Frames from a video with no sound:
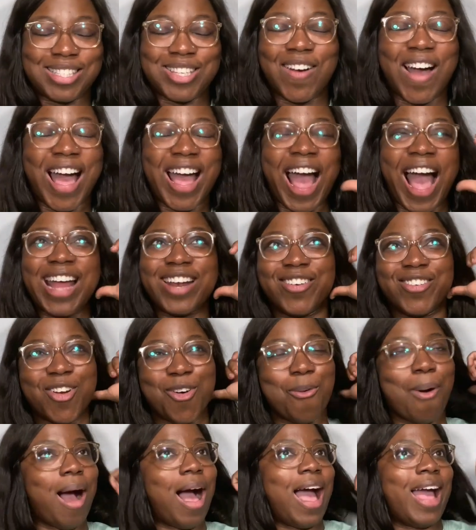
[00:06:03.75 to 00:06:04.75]
So I don't know
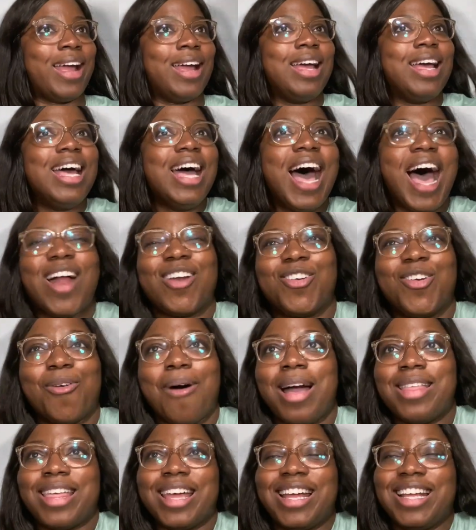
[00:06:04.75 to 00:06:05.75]

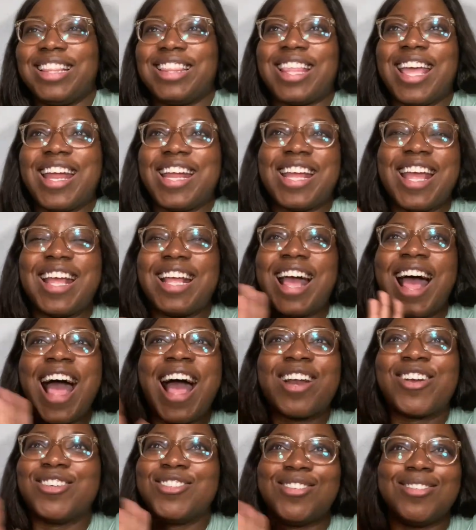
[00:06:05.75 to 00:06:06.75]
why they
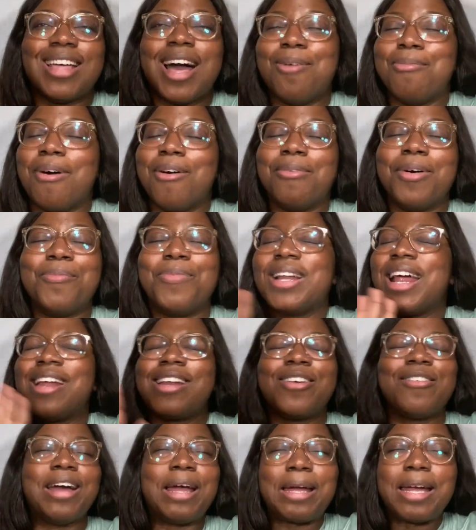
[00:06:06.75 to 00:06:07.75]
had her do that moment, but
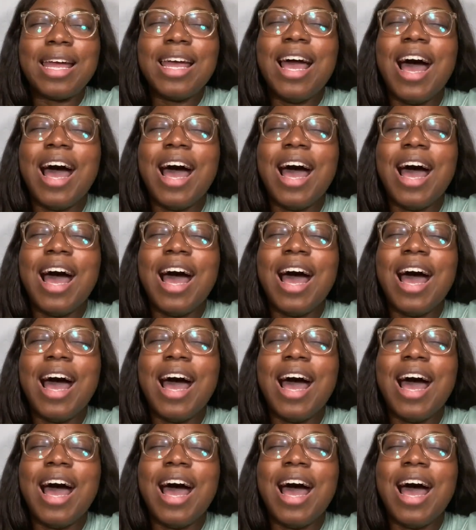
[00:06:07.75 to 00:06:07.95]
anyway,